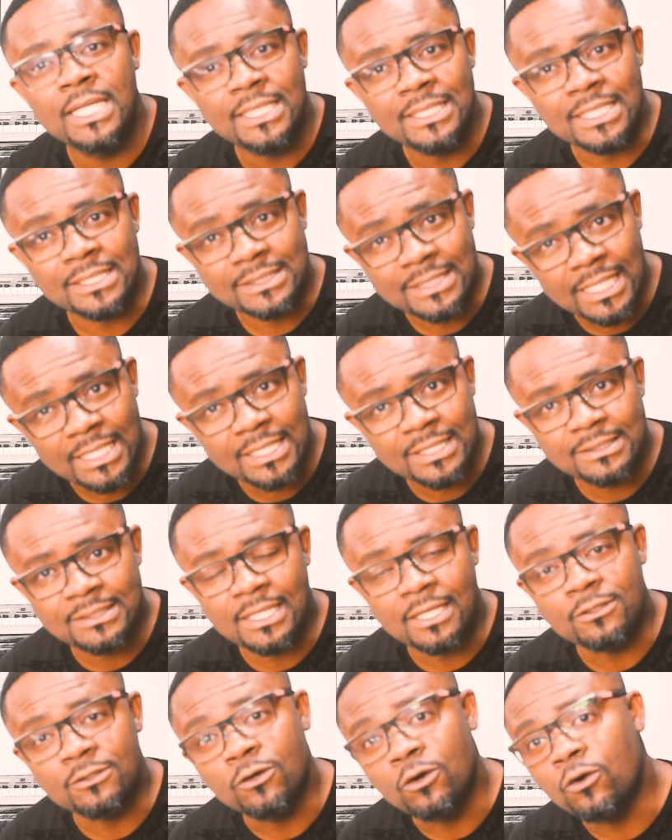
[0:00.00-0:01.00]
the talent
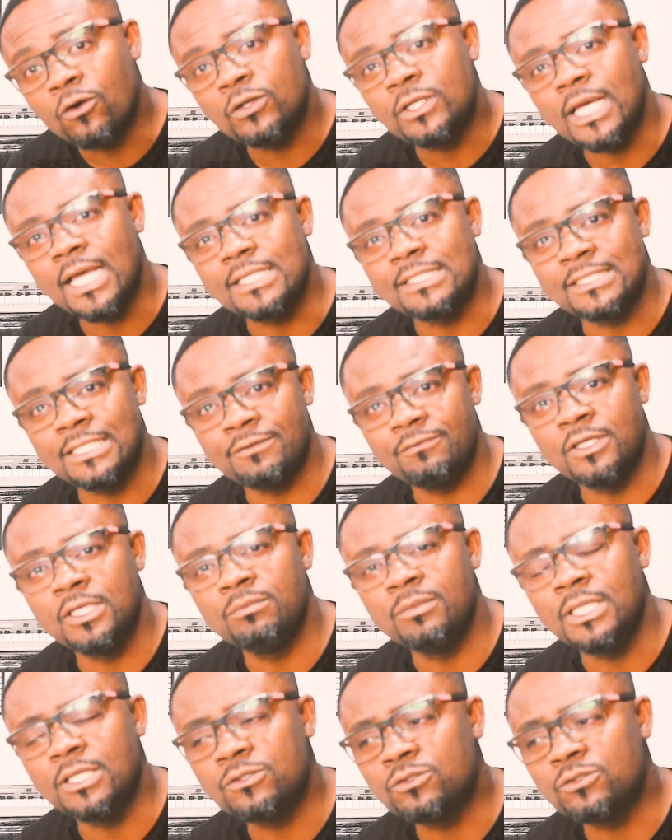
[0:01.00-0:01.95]
that God has given me.